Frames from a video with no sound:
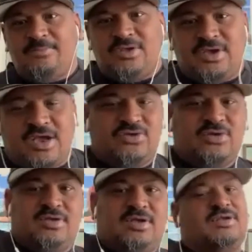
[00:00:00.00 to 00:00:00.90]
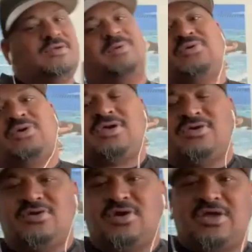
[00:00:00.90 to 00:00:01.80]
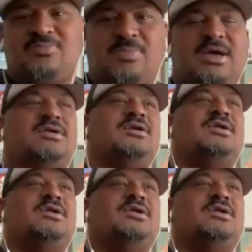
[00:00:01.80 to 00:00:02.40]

You guys, music is in you guys' blood.